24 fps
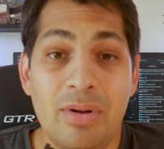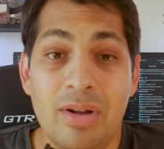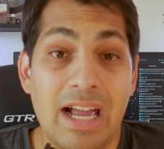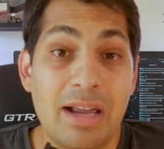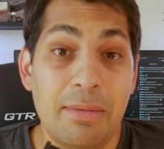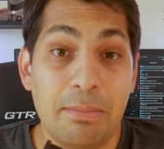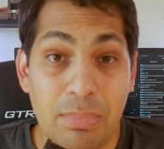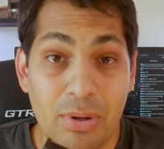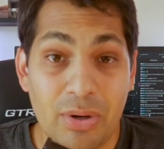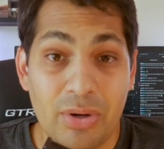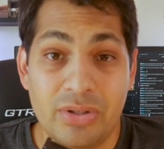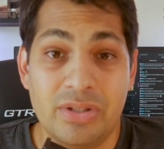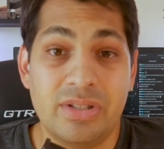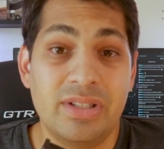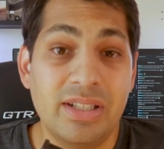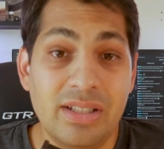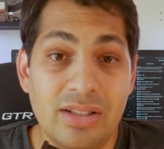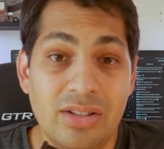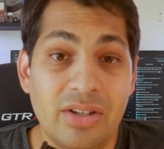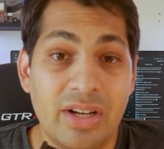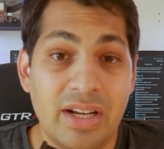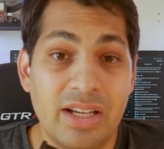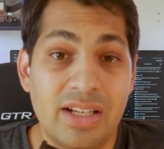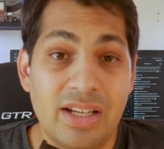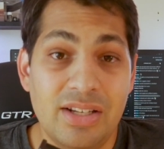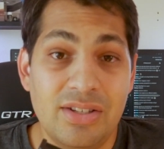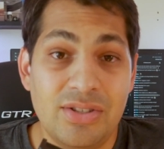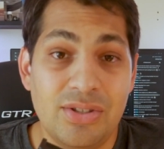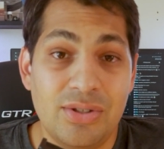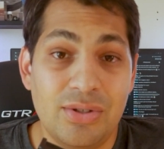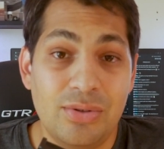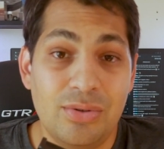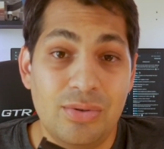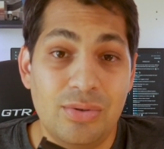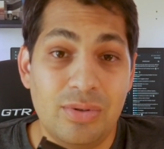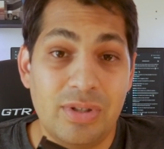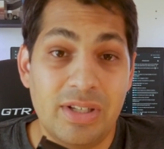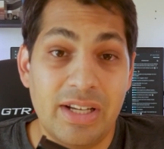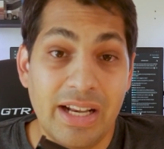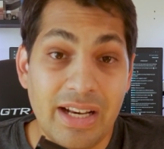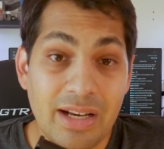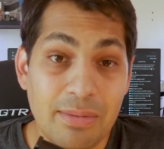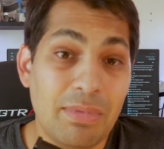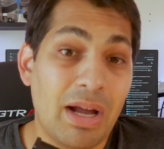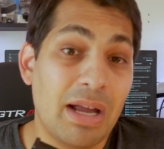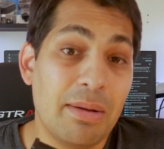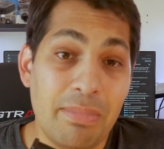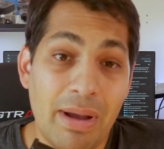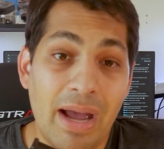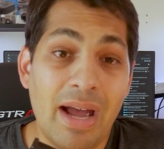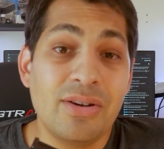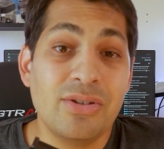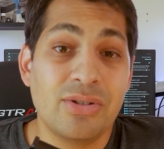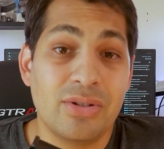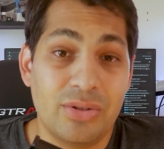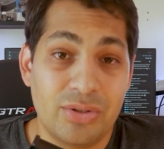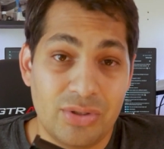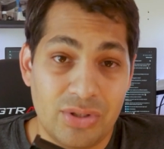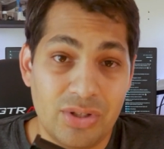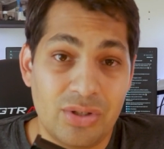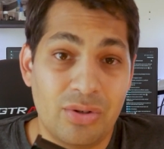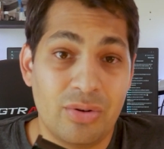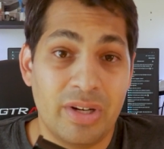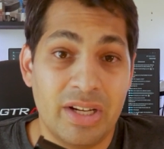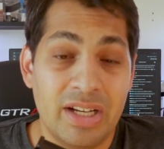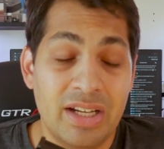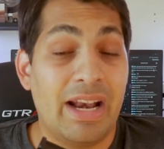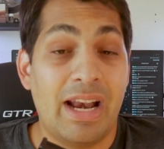I am personally looking into getting my bachelor's degree,